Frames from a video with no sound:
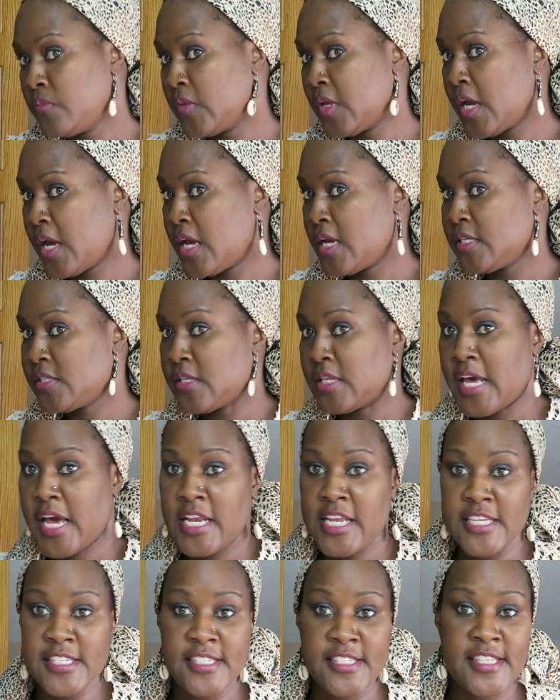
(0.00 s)
Okay, so
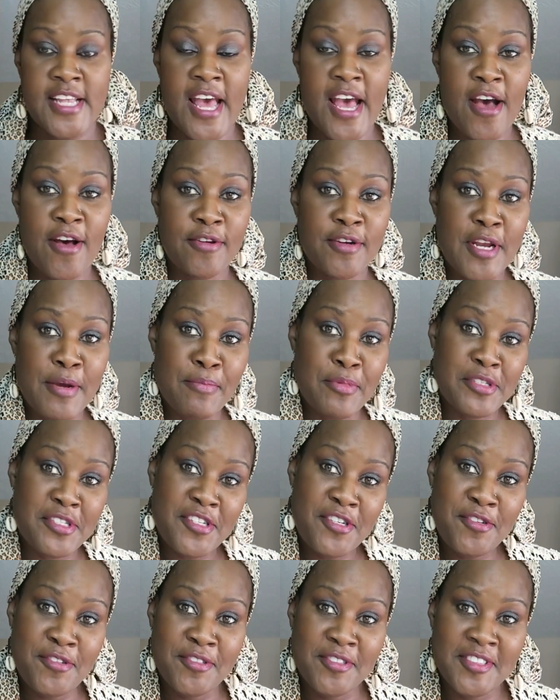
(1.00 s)
that is style number
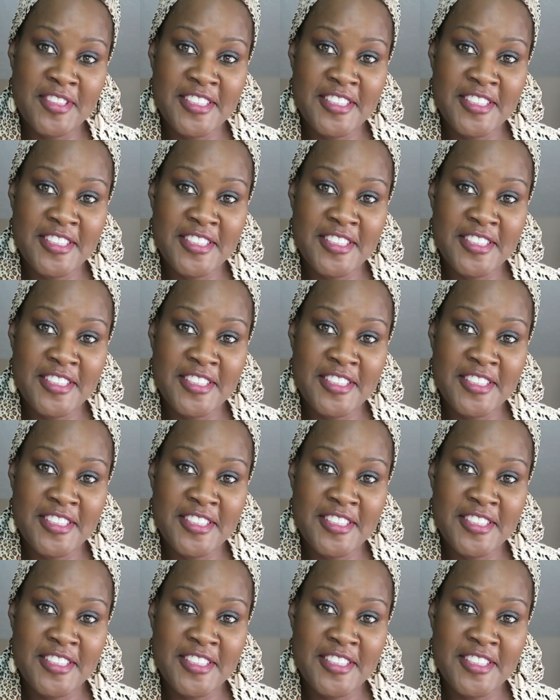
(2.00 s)
2.